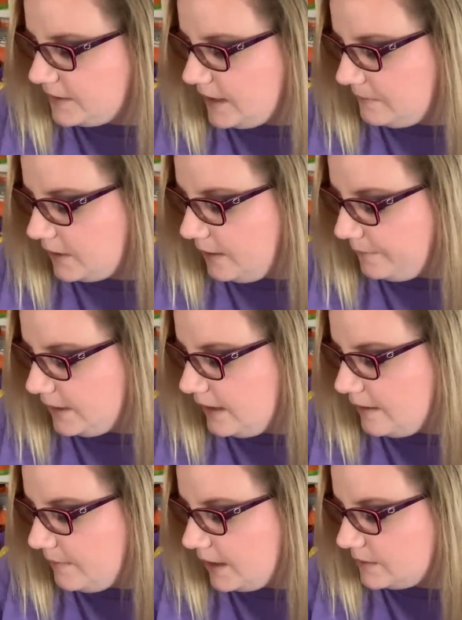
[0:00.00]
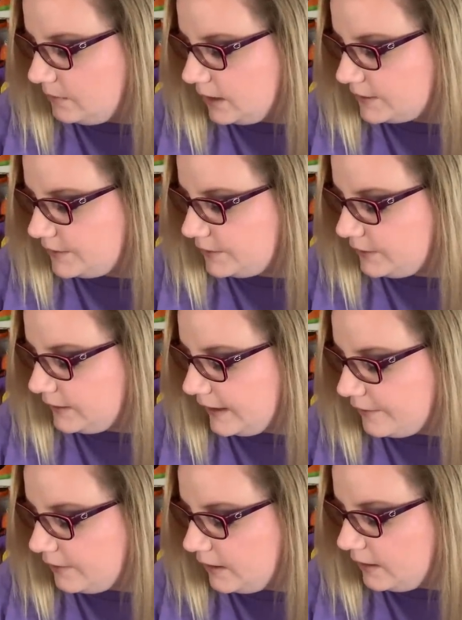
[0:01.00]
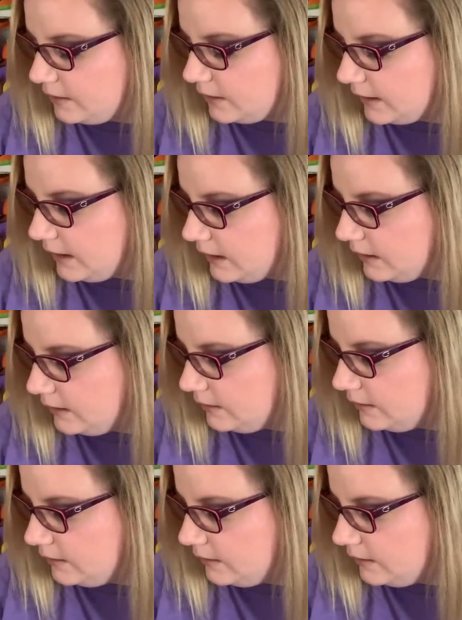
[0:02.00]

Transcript: the same company that makes Monster? I don't get it.